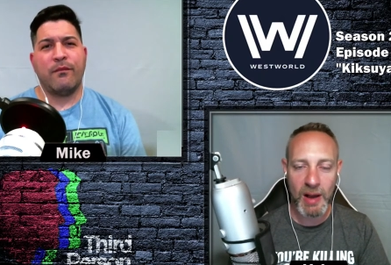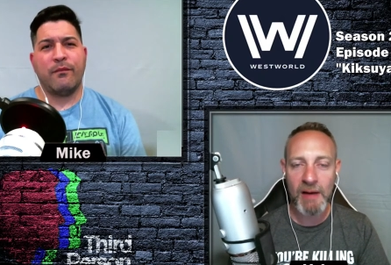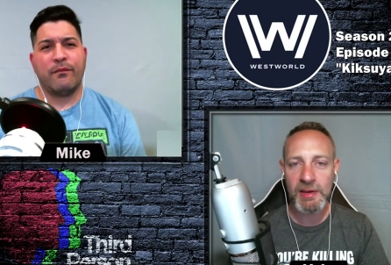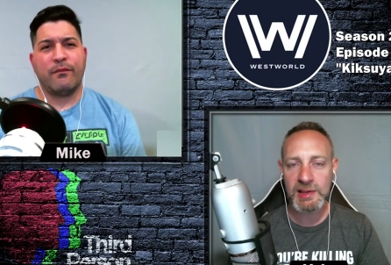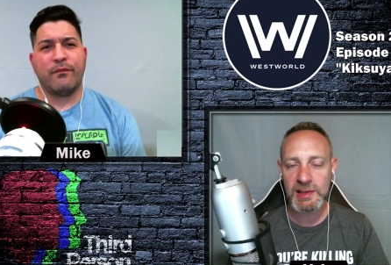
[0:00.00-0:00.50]

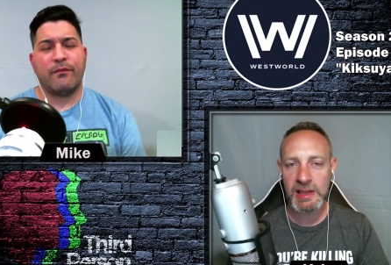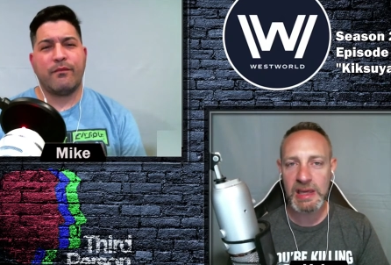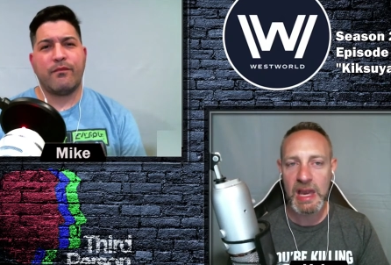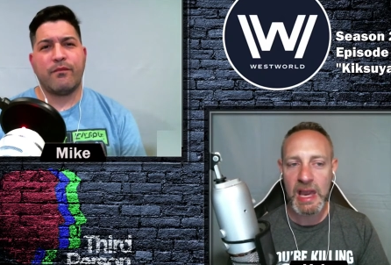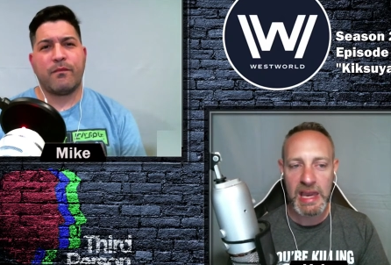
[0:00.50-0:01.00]

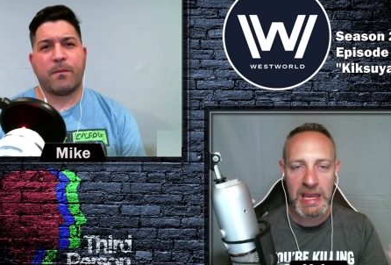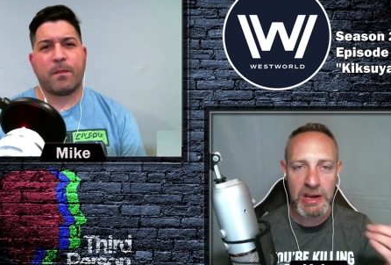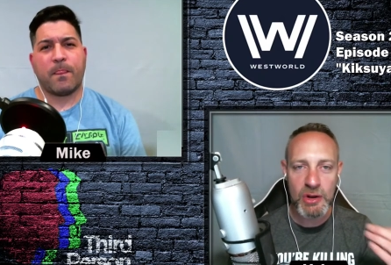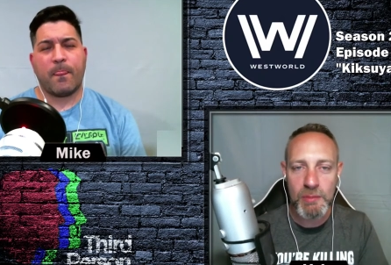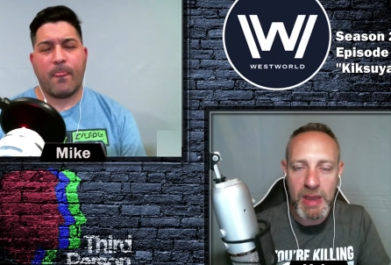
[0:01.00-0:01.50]
Speaker 1: obviously he
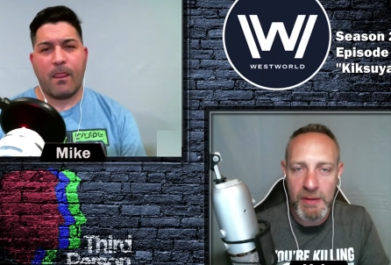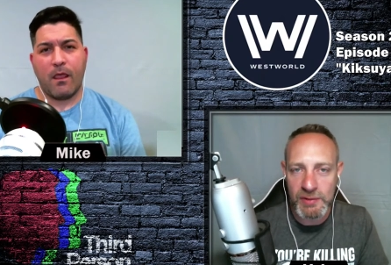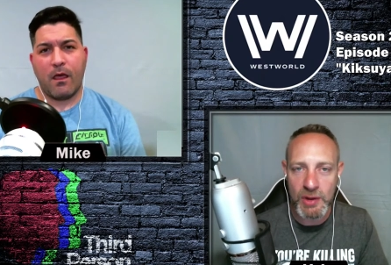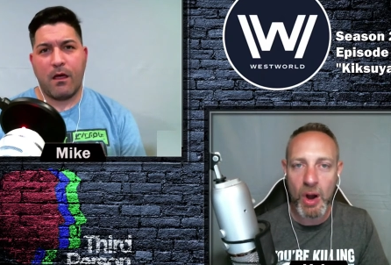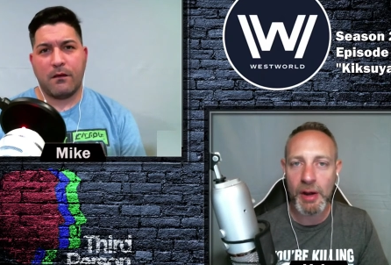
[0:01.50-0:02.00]
knew Maeve's
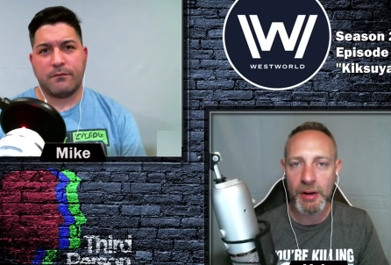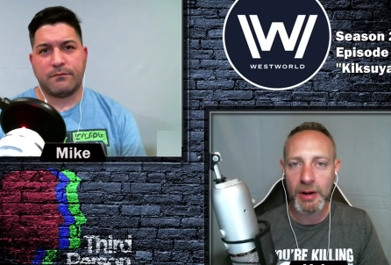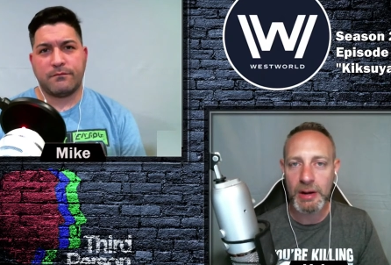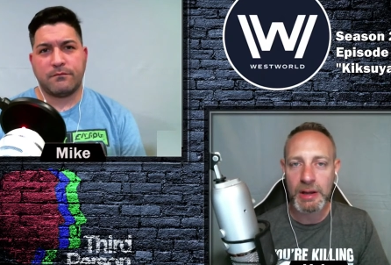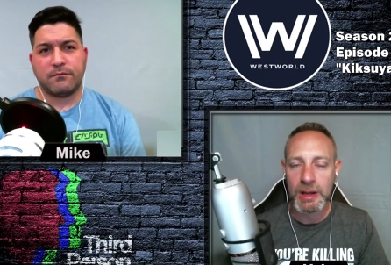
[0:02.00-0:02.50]

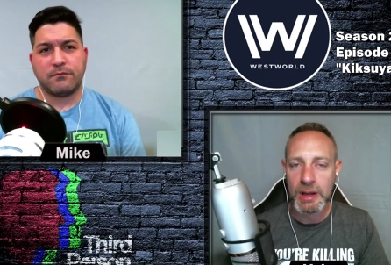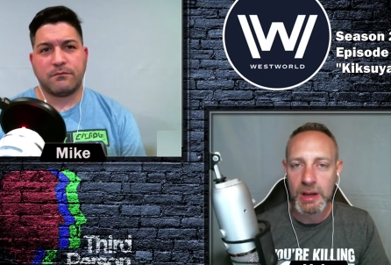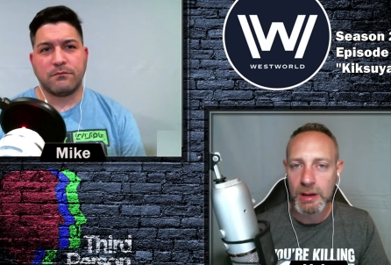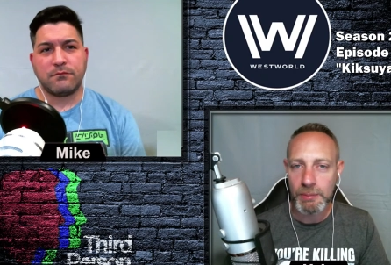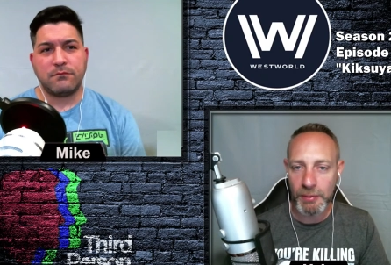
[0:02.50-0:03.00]
daughter
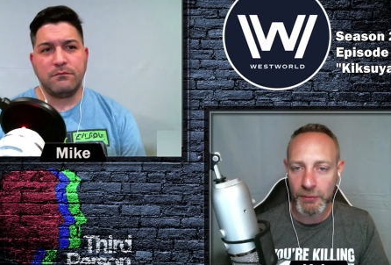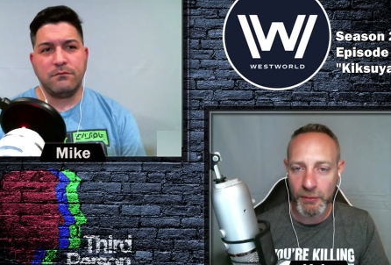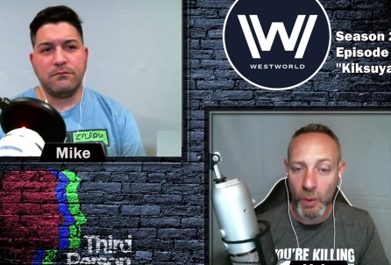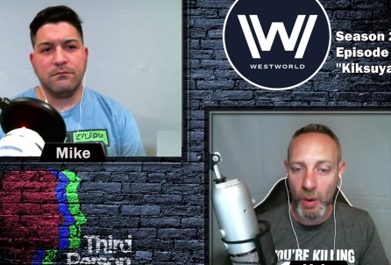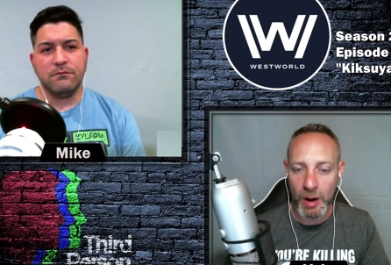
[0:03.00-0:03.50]

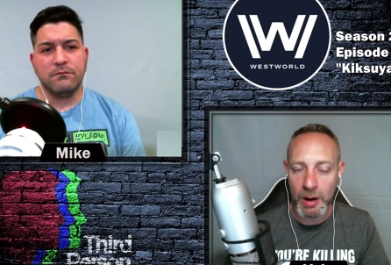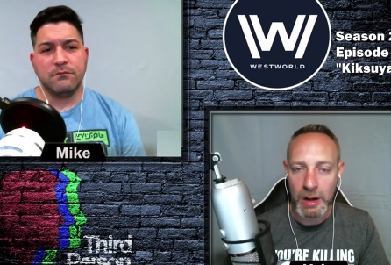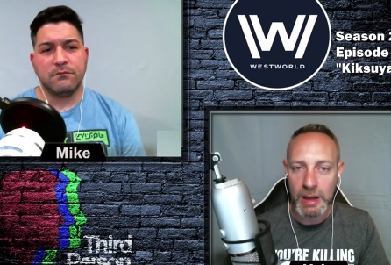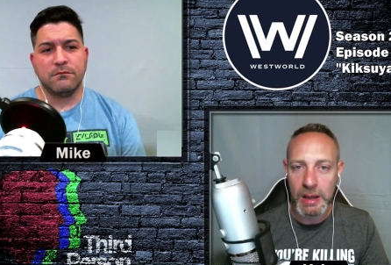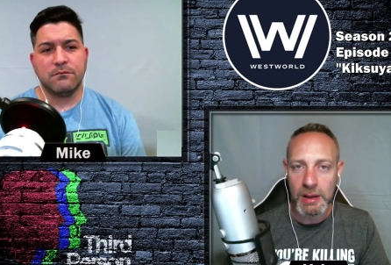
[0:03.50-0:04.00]
before,
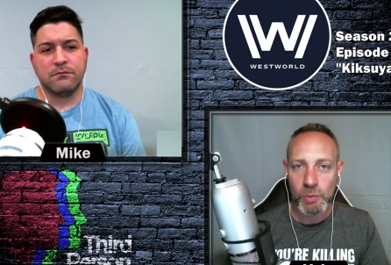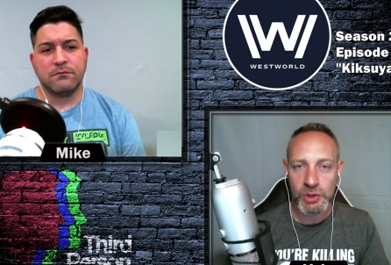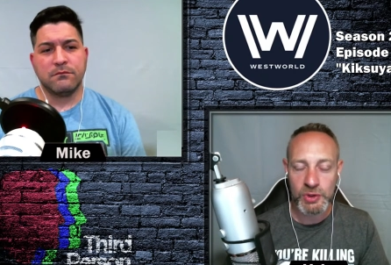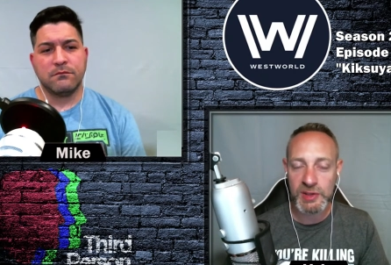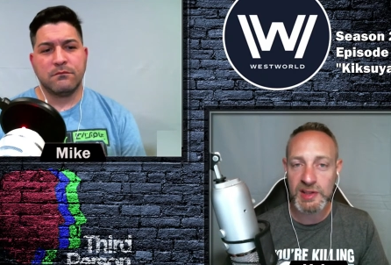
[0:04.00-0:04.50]

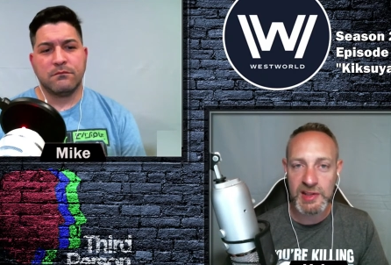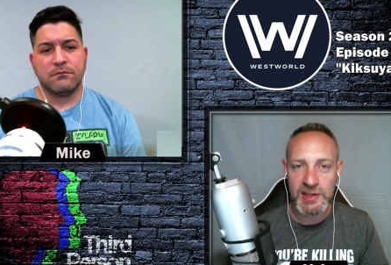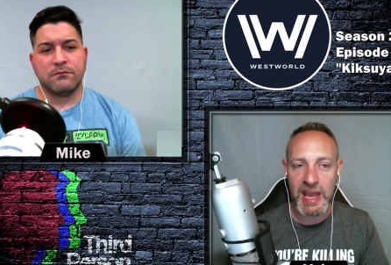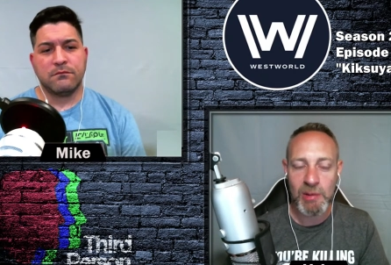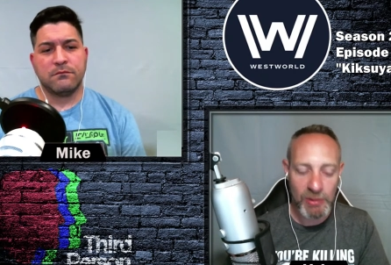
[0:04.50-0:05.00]
which is
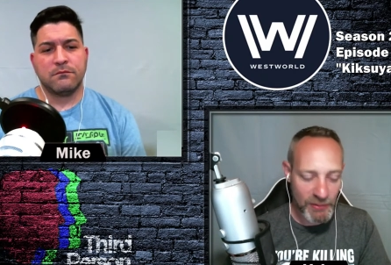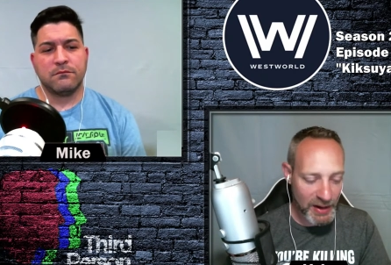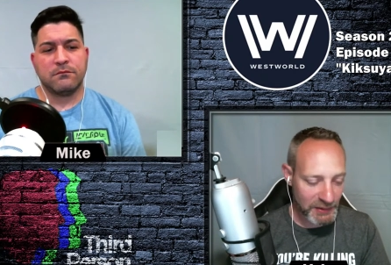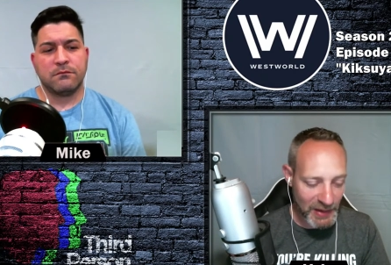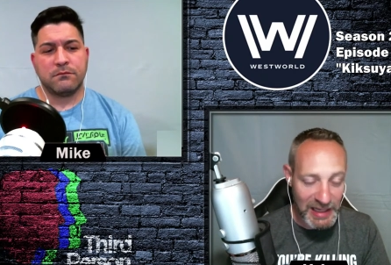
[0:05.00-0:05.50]
insane. We
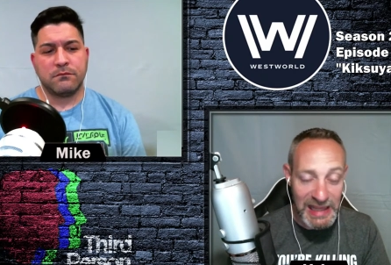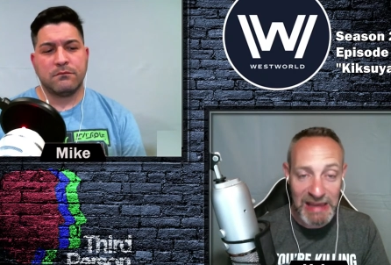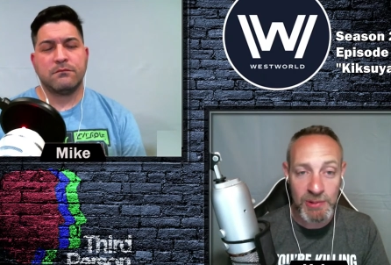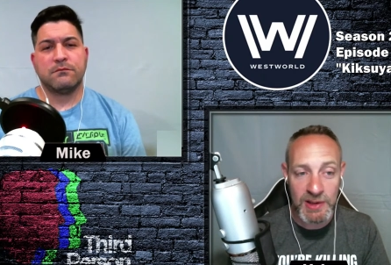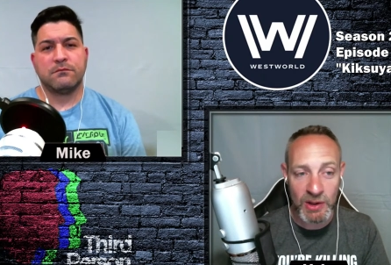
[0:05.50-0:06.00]
find out that he
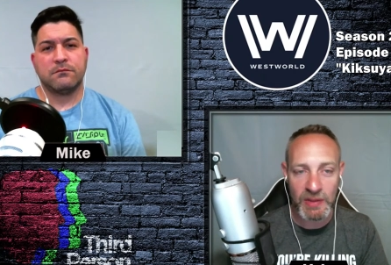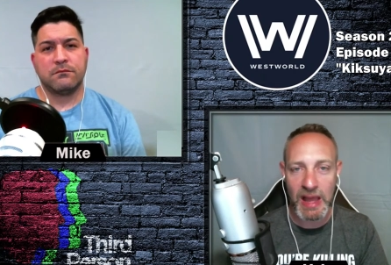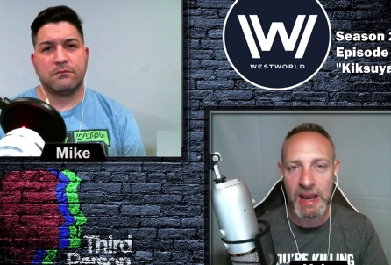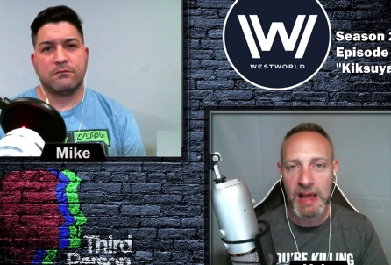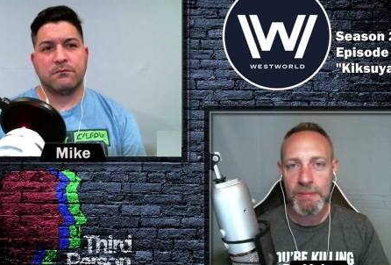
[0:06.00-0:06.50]
was the,
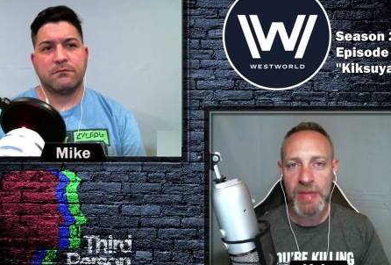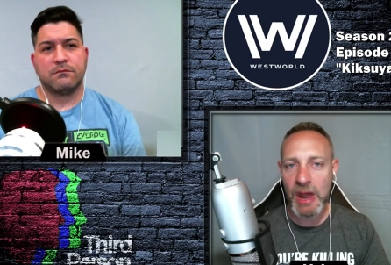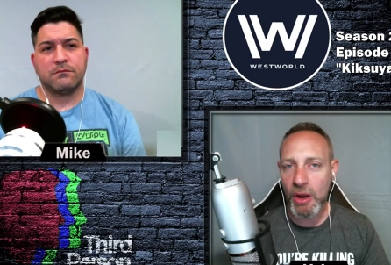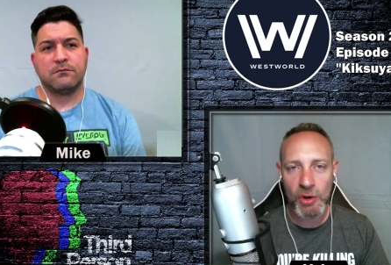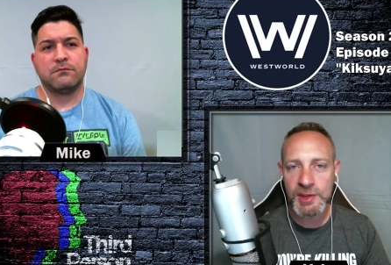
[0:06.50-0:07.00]
that that
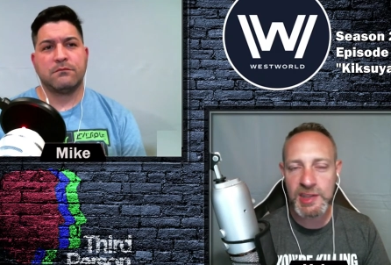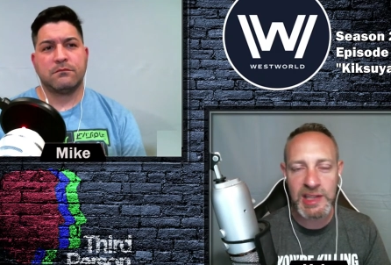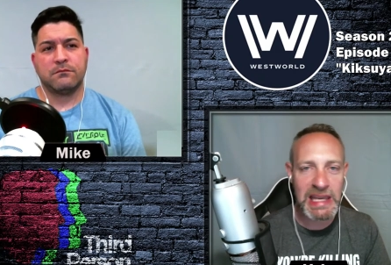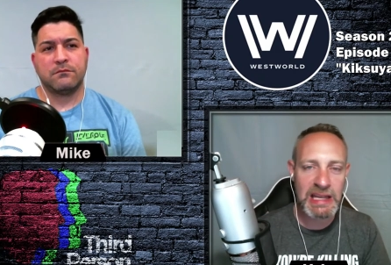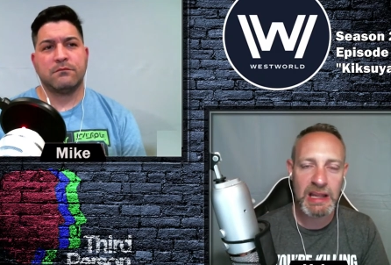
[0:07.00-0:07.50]
whole
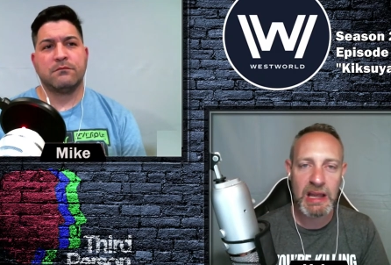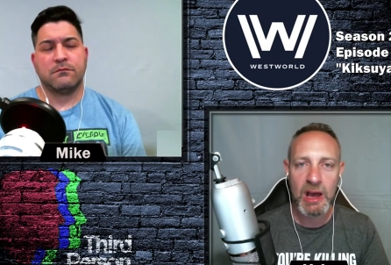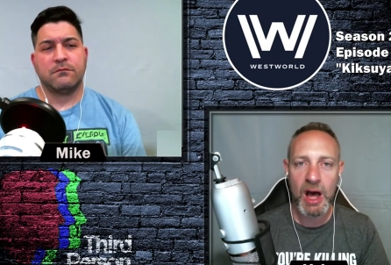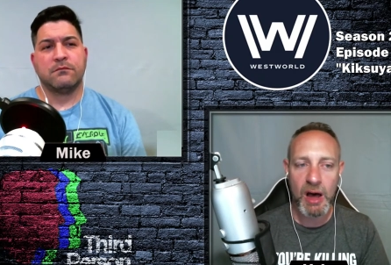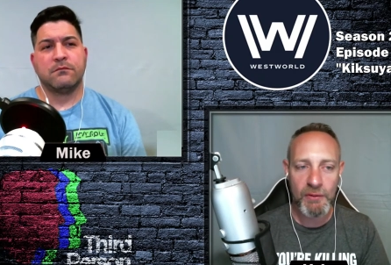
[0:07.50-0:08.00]
scene
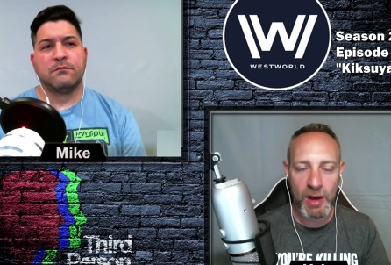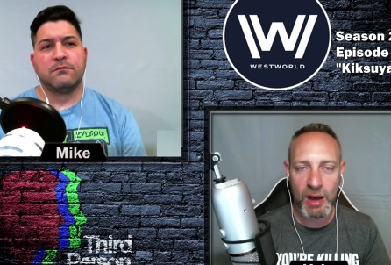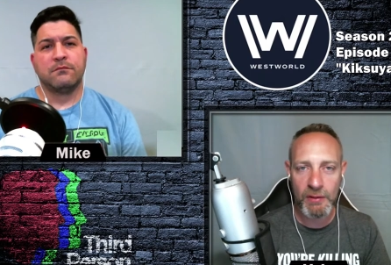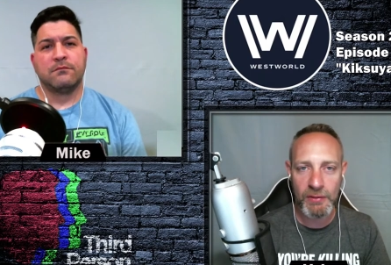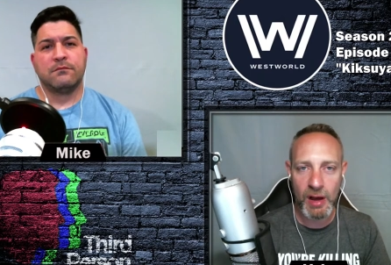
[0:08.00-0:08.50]
of
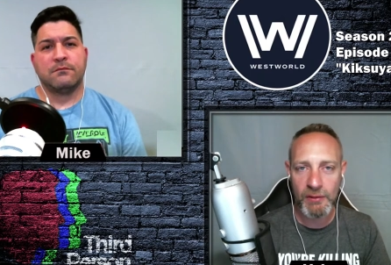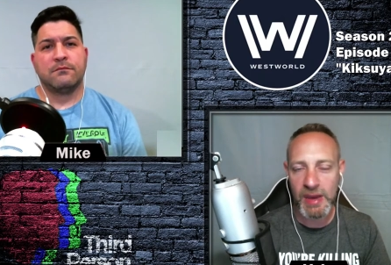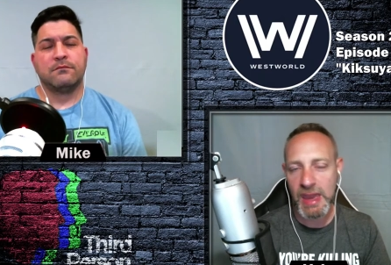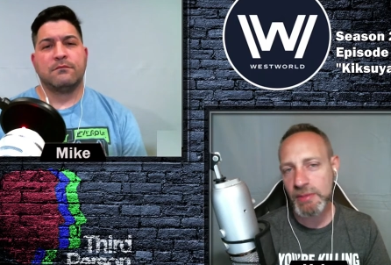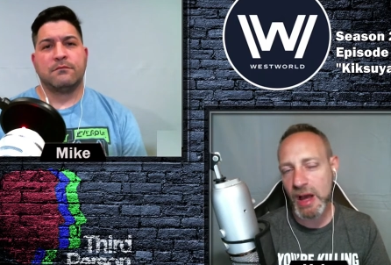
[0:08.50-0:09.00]
of of
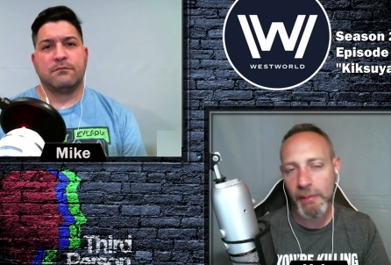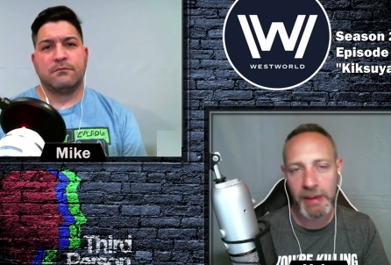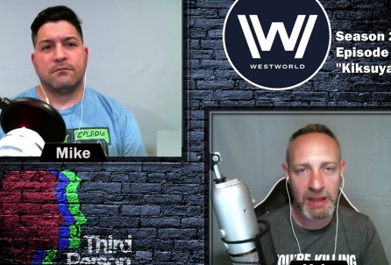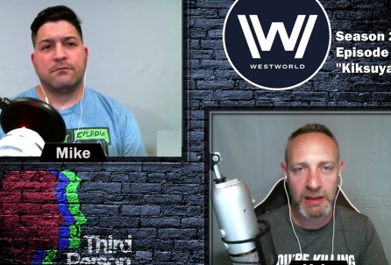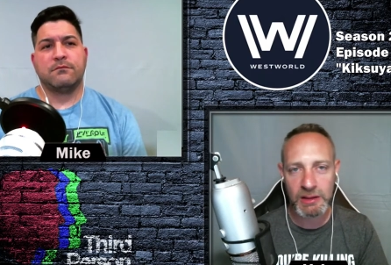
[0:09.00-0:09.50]
him coming